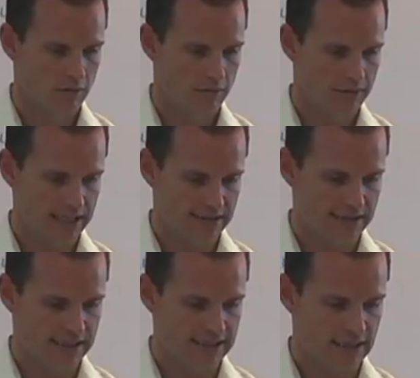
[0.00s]
Paste
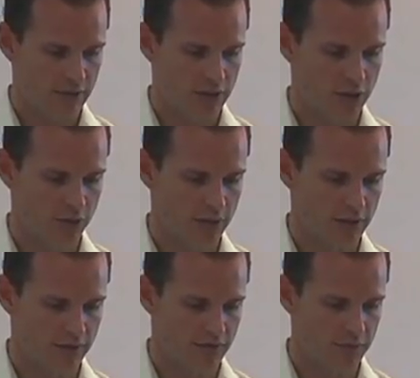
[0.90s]
that down to
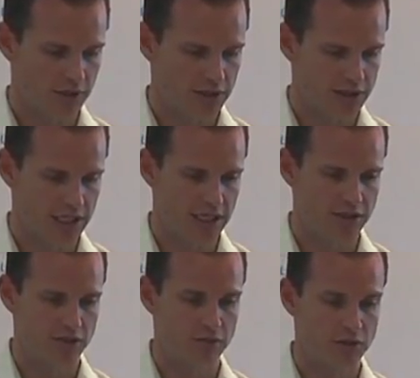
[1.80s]
cumulative
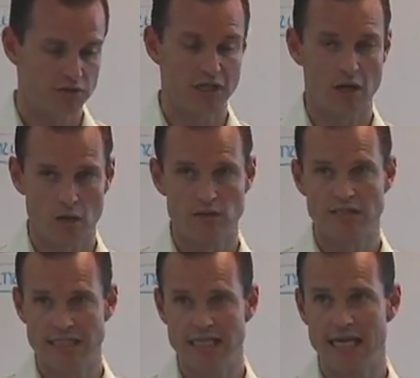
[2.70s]
depreciation using
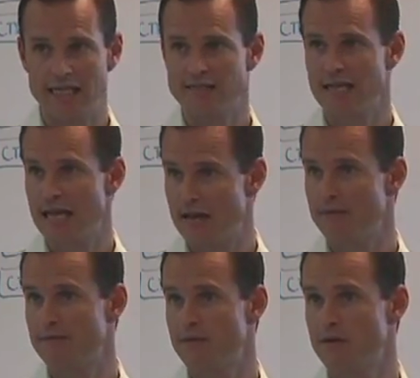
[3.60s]

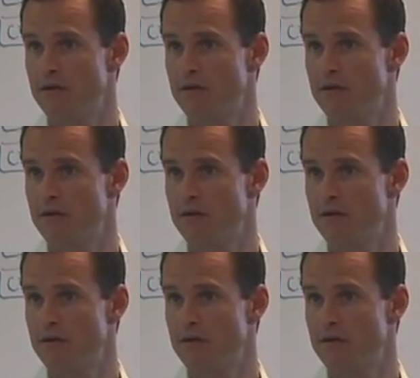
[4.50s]
Alt-ESF.